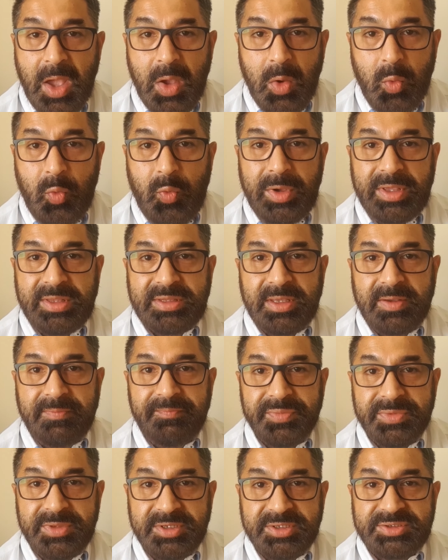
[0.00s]
with
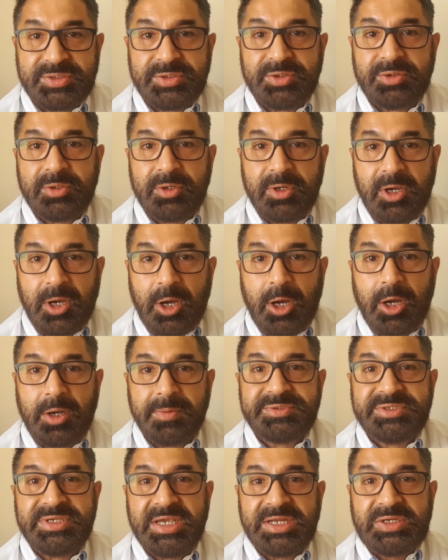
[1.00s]
the sole
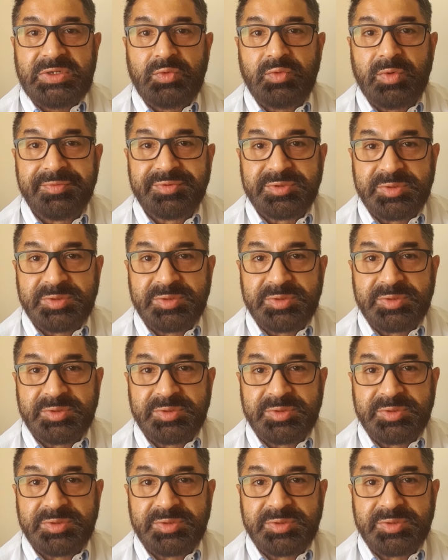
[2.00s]
objective of